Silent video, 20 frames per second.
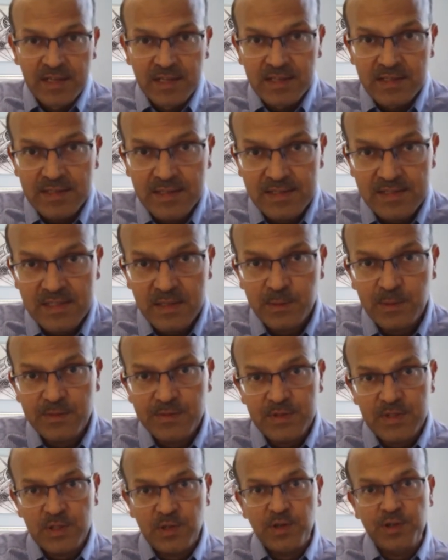system of
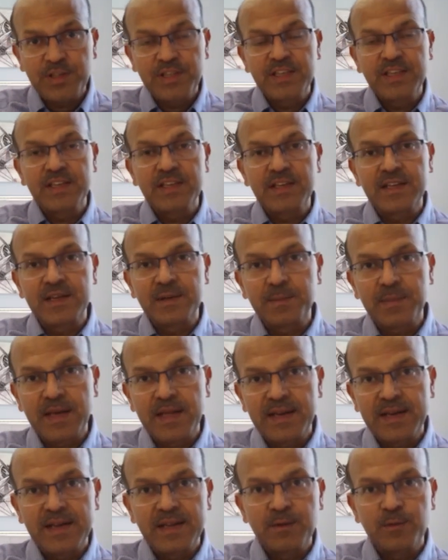stocking and
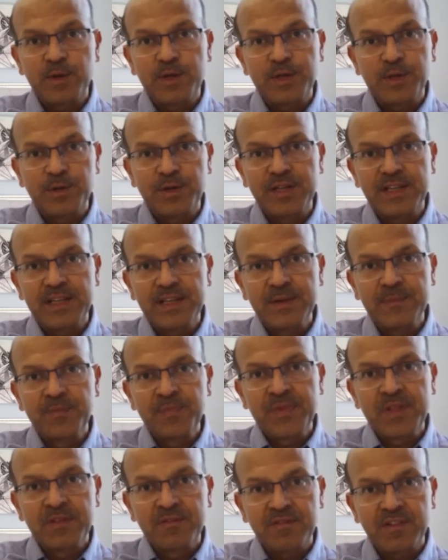planning what you need.
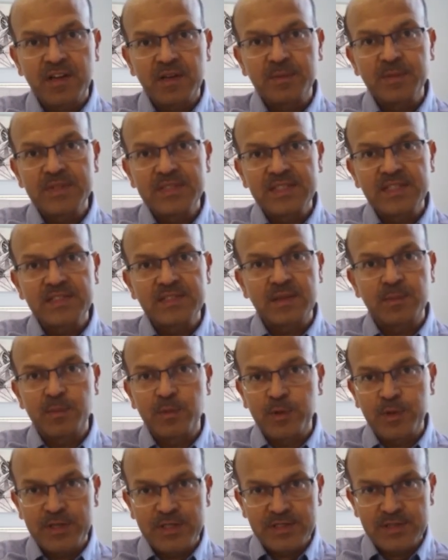Pharmacy
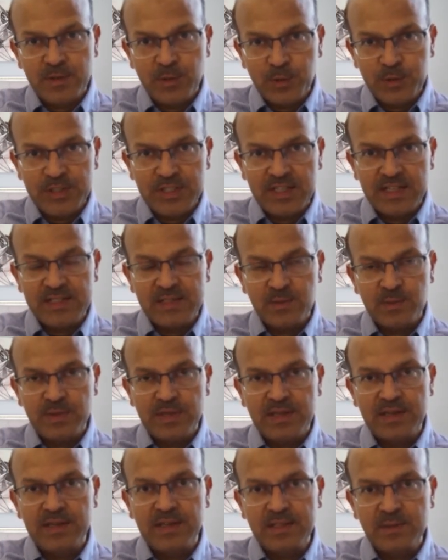support is crucial as
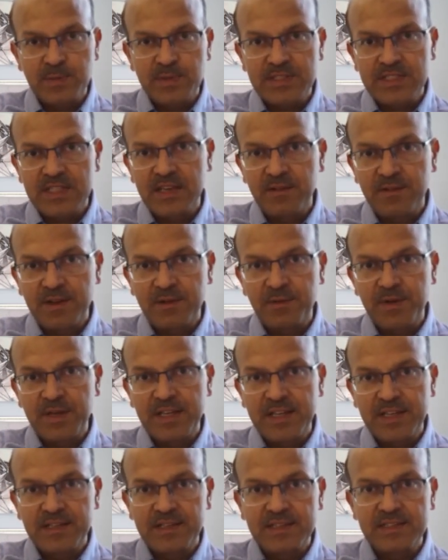well, especially when we
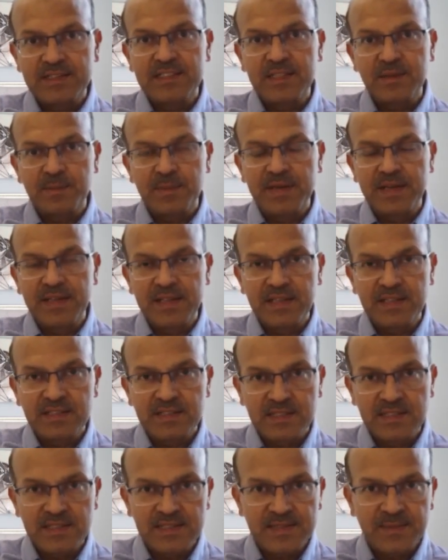need urgent
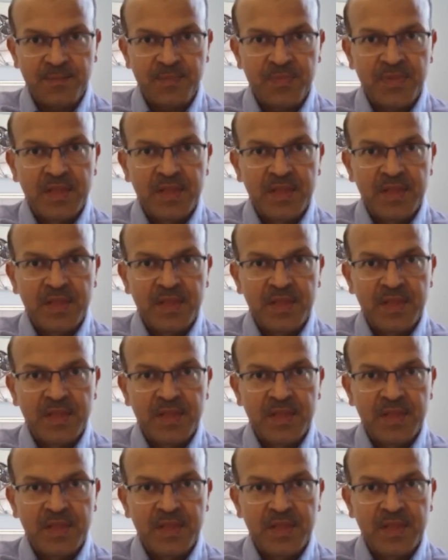medications.